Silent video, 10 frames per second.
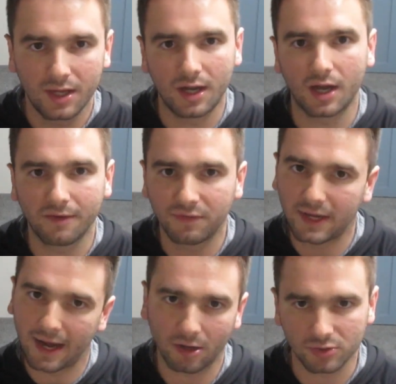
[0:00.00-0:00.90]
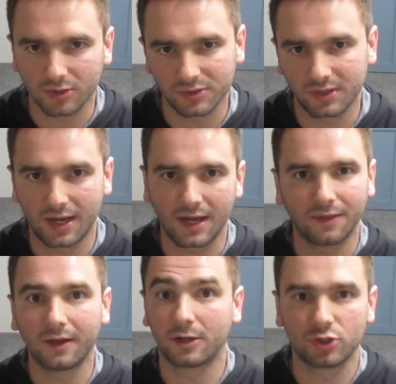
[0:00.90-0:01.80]
of the characters and
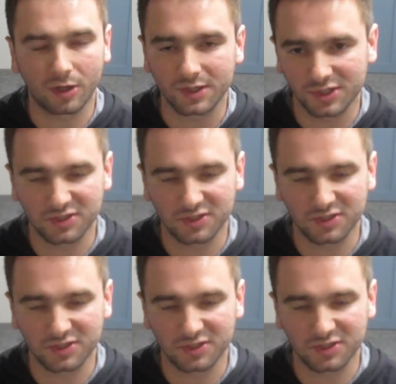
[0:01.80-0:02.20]
their journeys,